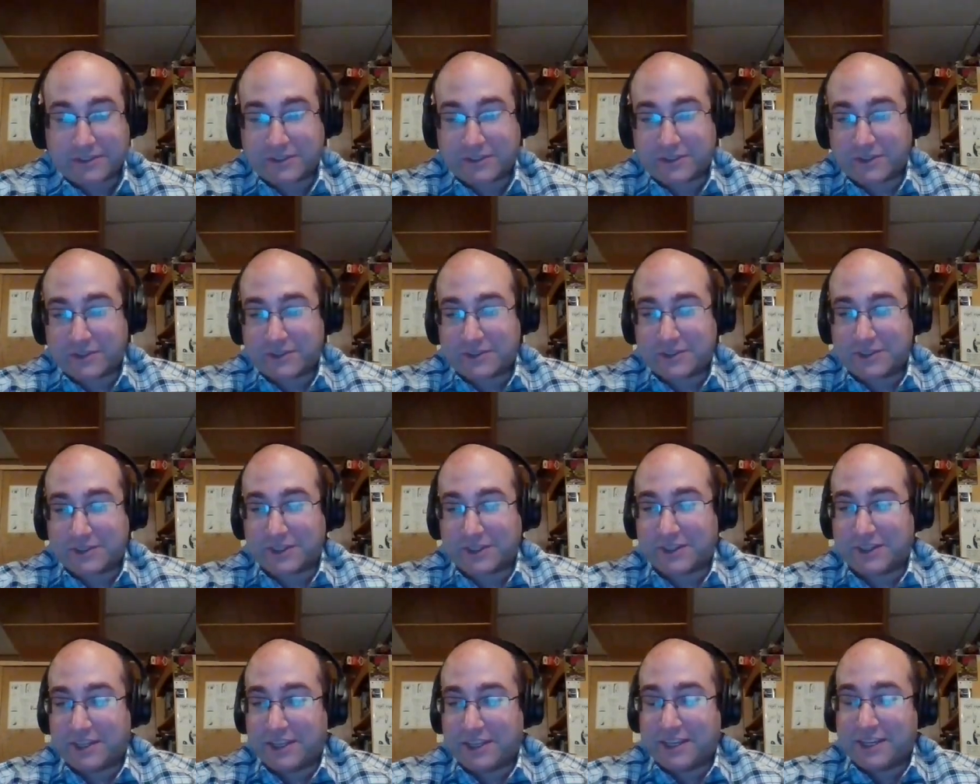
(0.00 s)
So it's
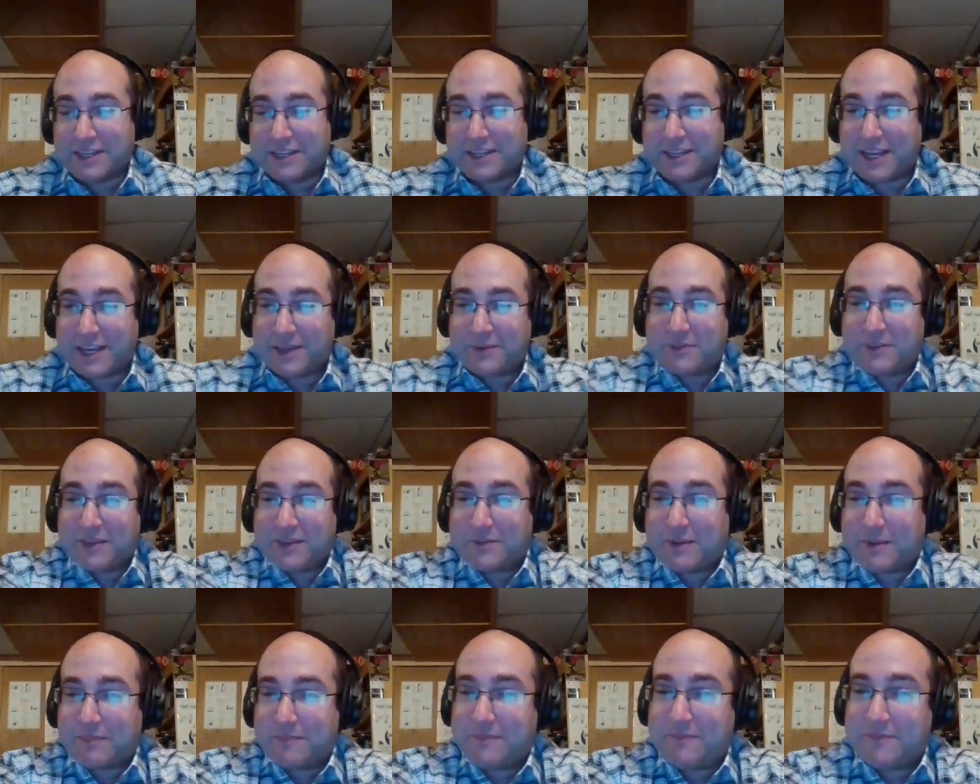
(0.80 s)
now I'm thinking
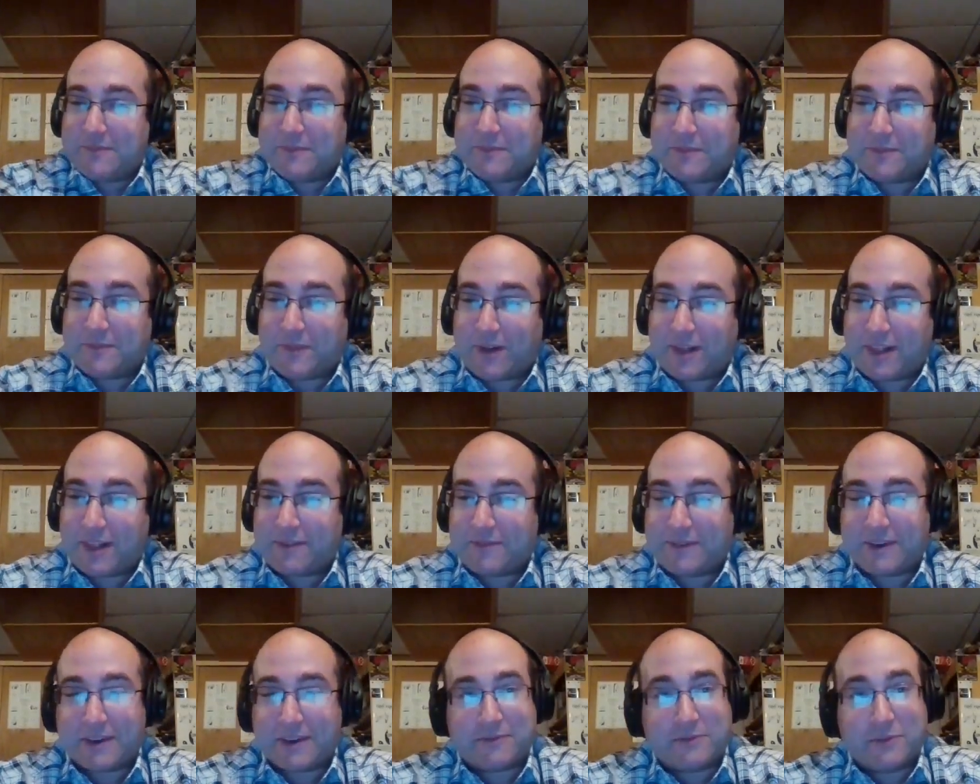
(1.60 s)
about, well,
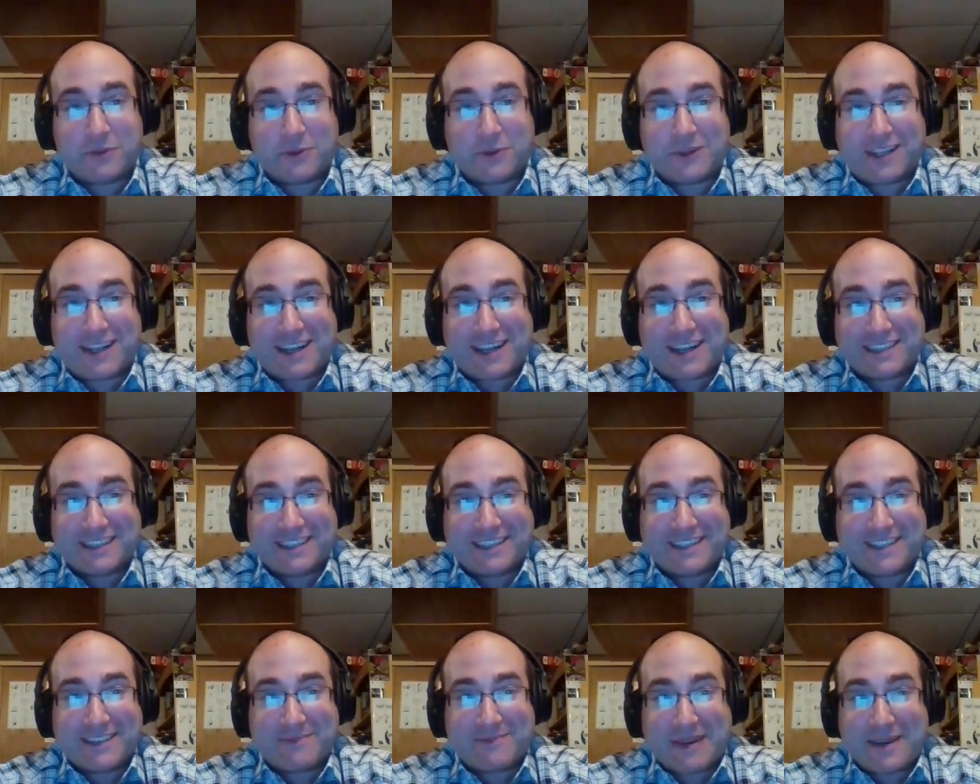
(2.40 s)
I've got a full
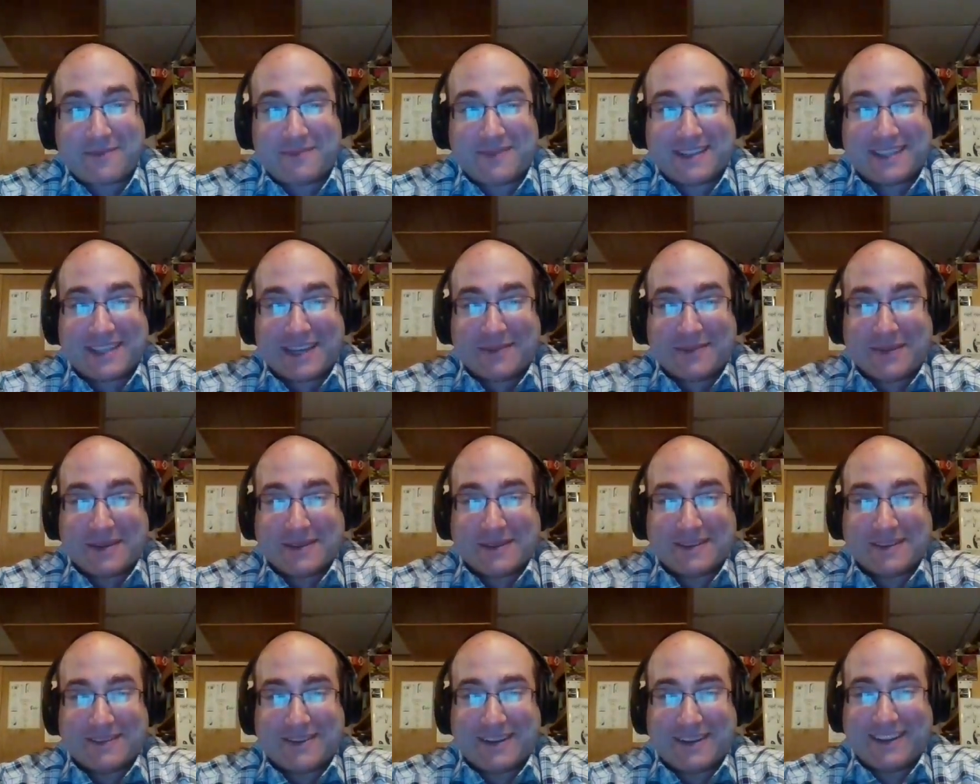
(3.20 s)
closet. It might be time
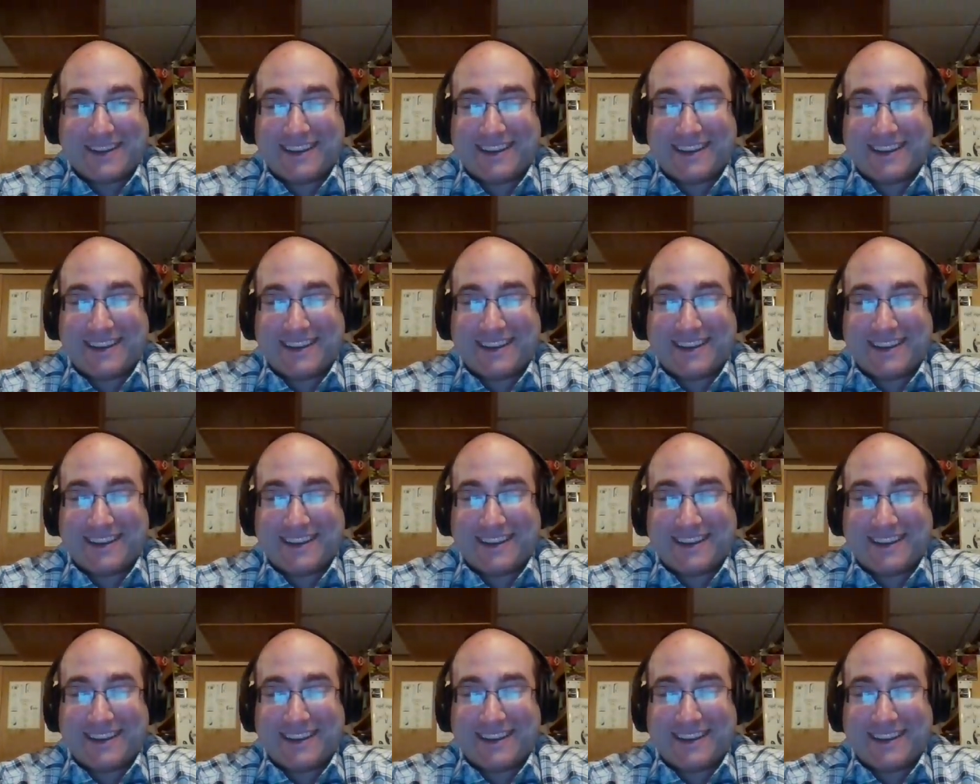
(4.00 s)
to.